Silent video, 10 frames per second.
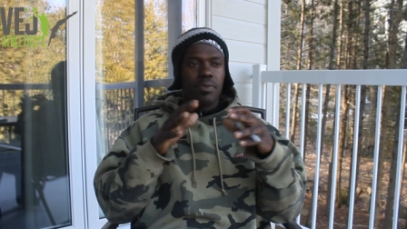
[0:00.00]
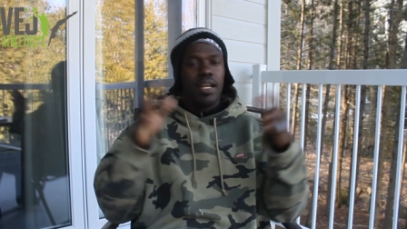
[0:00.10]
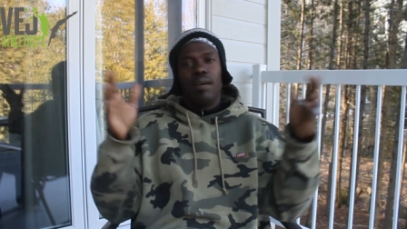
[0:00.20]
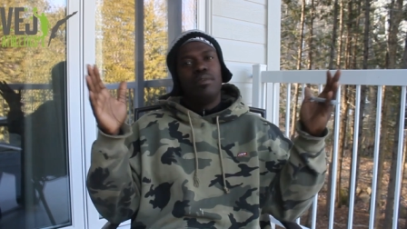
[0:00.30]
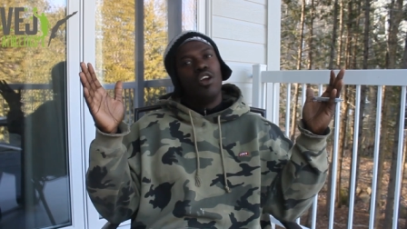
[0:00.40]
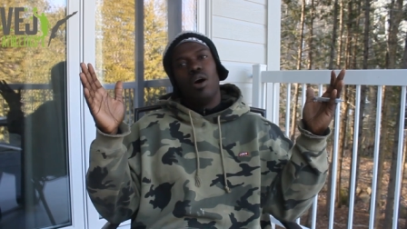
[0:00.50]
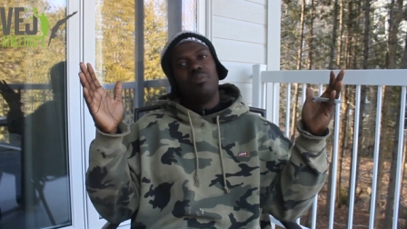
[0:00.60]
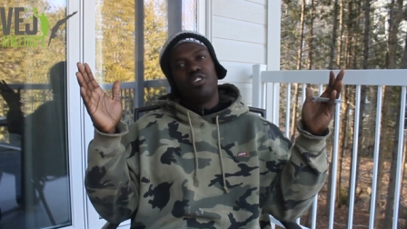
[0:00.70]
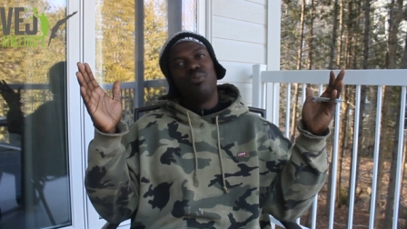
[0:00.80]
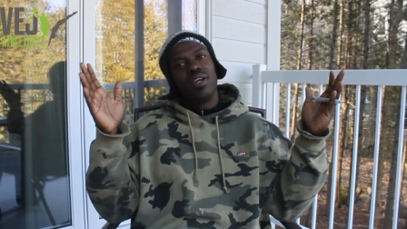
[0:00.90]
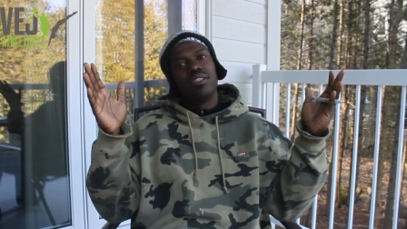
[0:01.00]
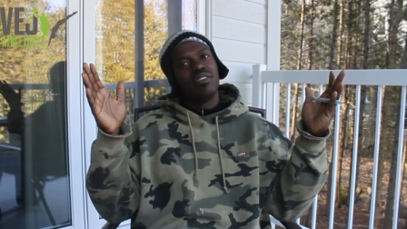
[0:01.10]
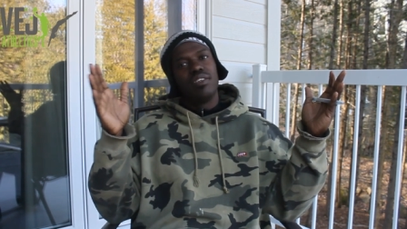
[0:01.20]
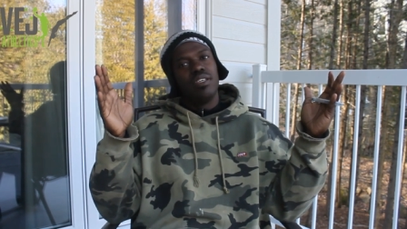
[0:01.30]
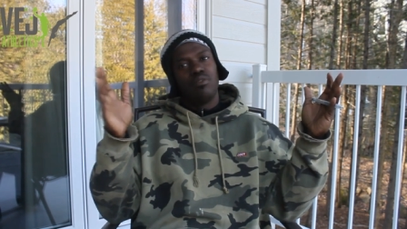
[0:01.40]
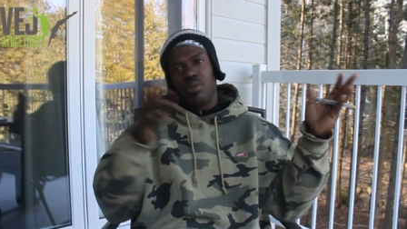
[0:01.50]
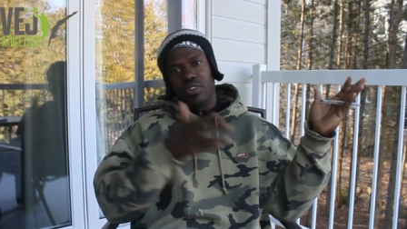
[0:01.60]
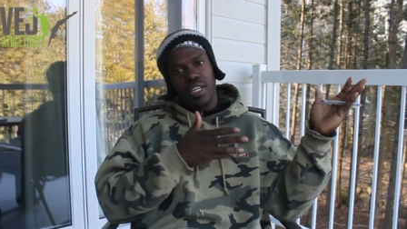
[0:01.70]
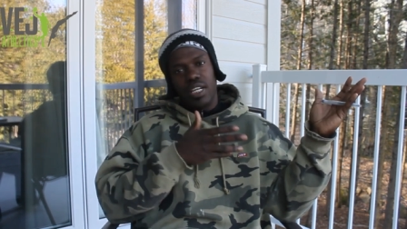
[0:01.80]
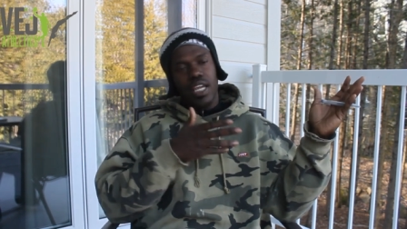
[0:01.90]
And I'm disappointed to see,
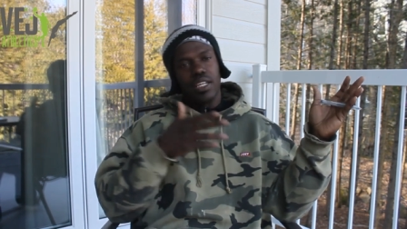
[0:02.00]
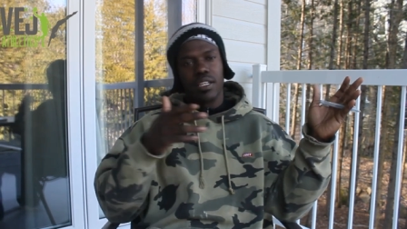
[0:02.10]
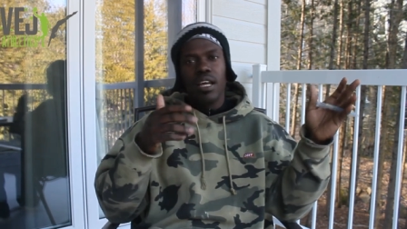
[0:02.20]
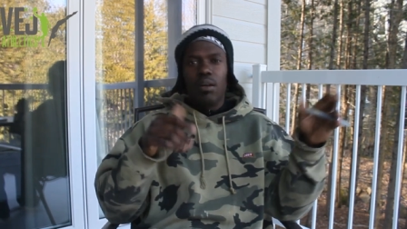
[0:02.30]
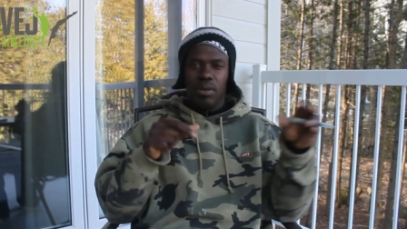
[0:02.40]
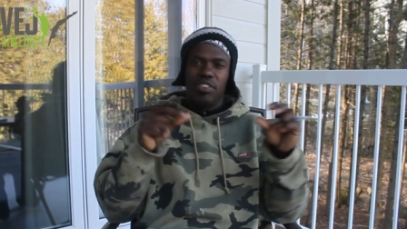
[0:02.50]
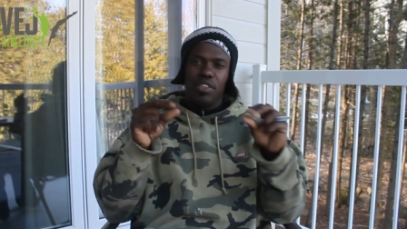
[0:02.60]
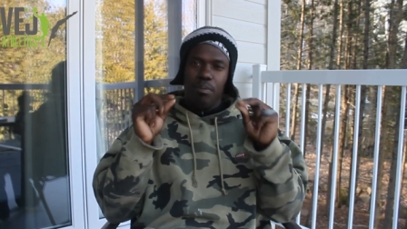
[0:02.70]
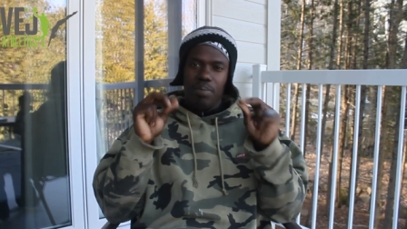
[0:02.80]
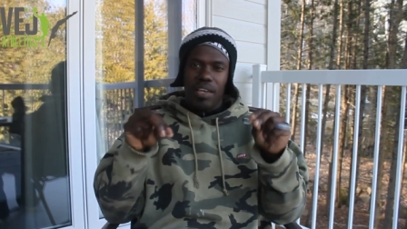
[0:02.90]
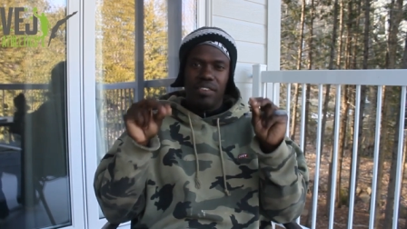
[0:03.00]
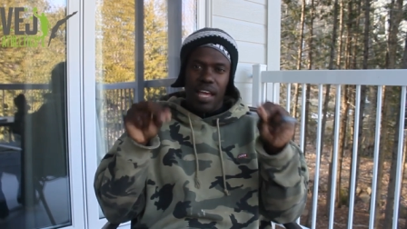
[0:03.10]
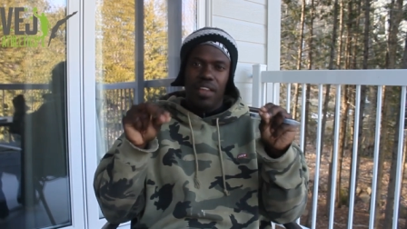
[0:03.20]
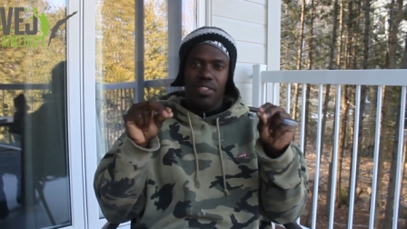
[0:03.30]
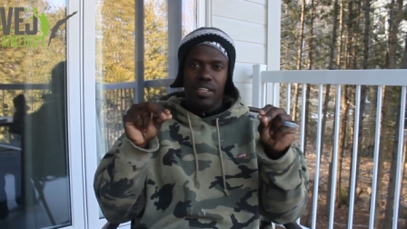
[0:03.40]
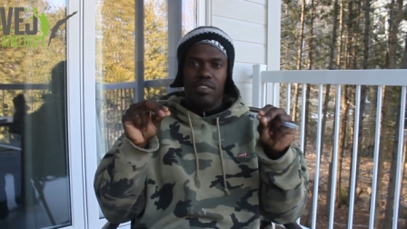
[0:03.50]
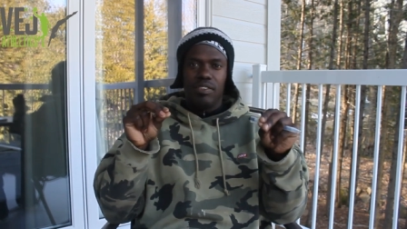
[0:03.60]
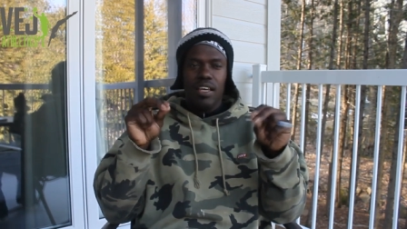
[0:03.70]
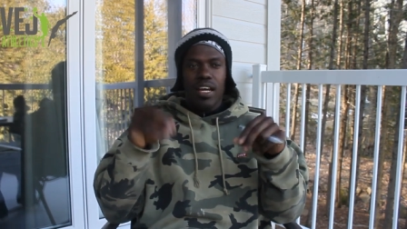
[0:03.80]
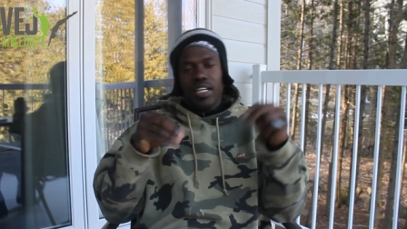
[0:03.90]
especially a Canadian, but to see the best
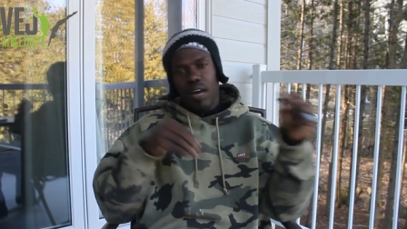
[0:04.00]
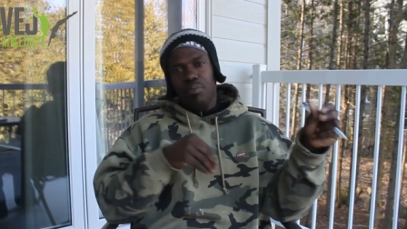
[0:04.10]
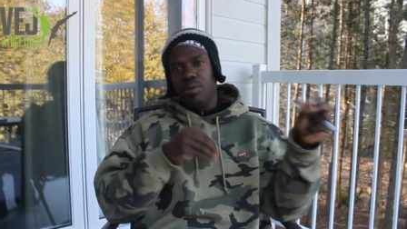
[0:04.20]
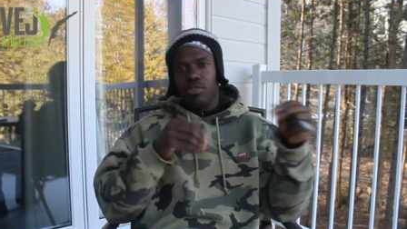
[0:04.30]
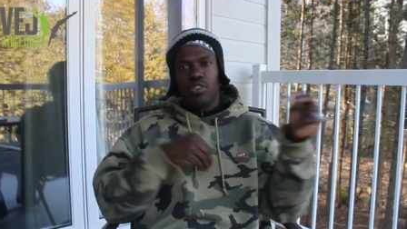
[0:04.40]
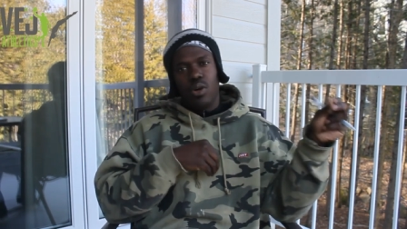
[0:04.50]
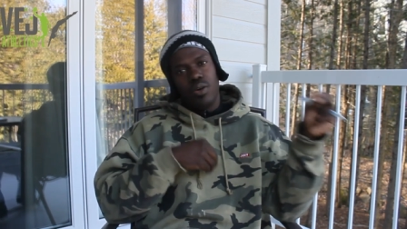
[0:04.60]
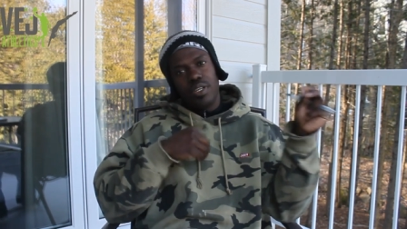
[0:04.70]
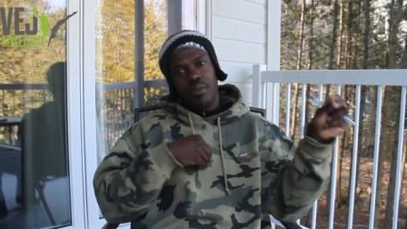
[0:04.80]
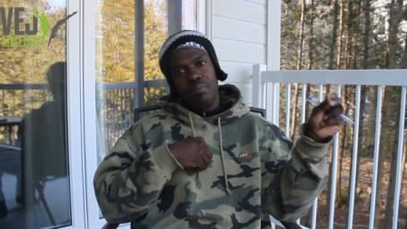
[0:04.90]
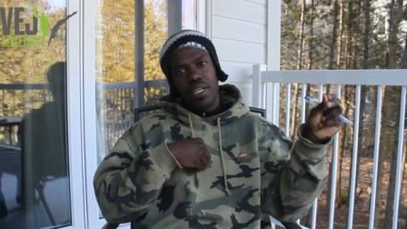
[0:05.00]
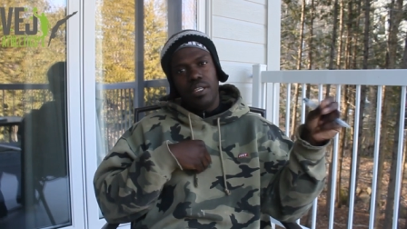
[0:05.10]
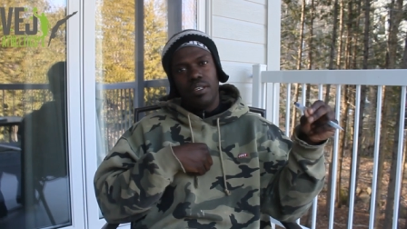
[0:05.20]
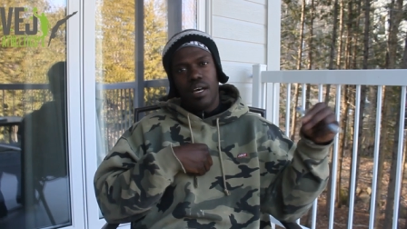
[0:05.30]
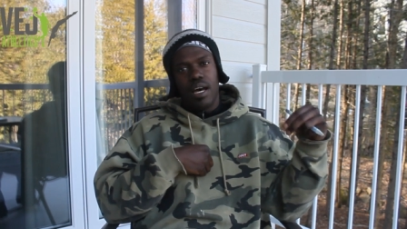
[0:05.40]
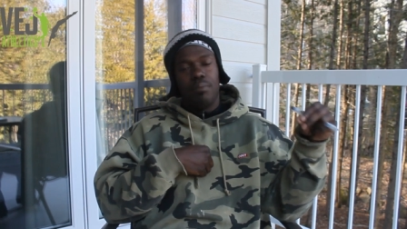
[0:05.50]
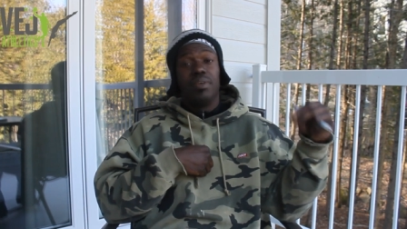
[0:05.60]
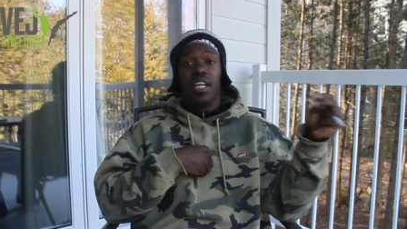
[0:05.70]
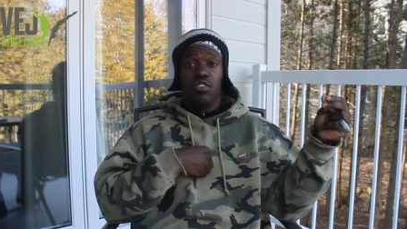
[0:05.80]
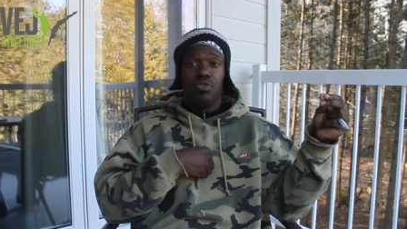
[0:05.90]
athletes not be able to go out and compete
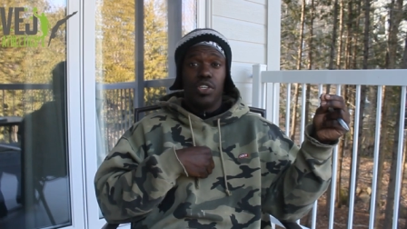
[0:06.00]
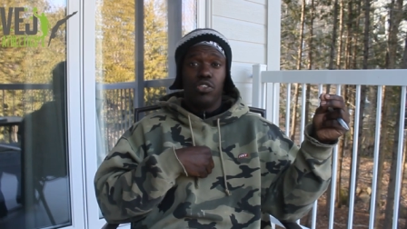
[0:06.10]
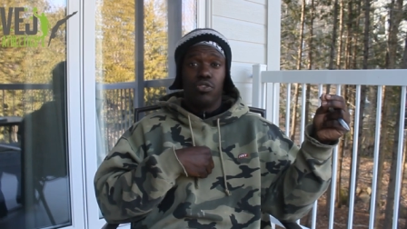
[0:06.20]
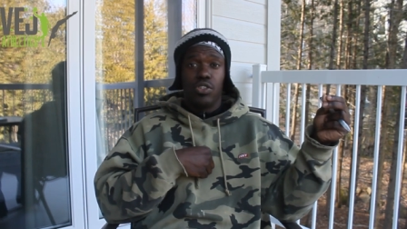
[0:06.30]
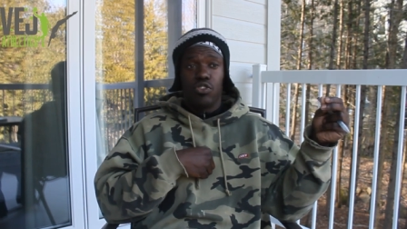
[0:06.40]
because of injury.